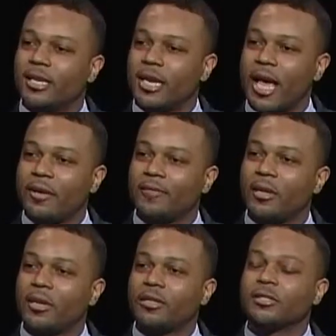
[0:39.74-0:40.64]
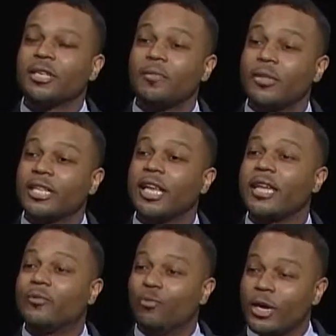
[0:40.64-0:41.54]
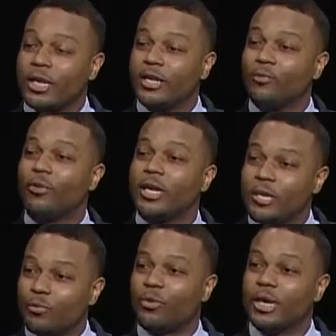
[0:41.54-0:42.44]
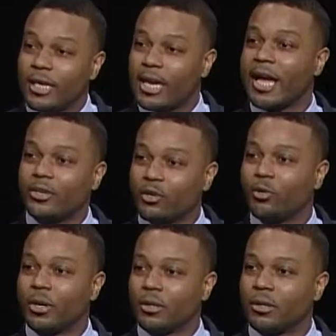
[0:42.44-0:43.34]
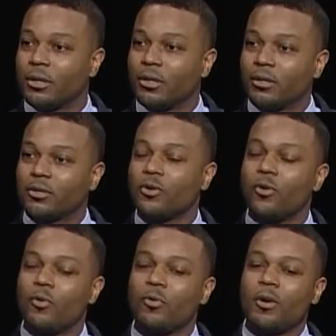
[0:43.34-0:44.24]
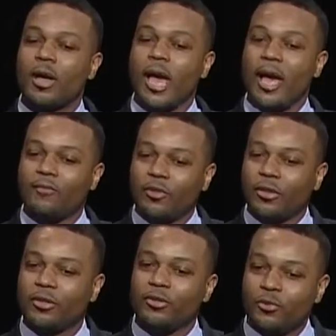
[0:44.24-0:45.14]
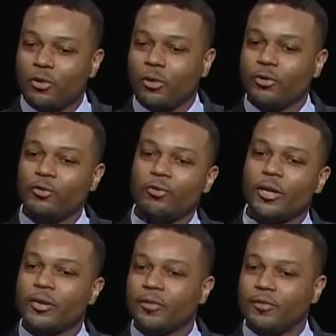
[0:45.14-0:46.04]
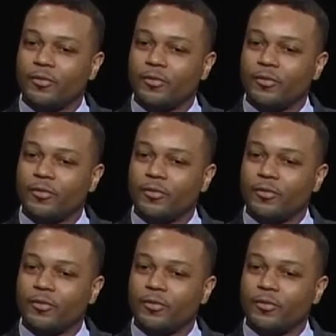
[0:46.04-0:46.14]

in life, something that they really, really, really like doing. So after you done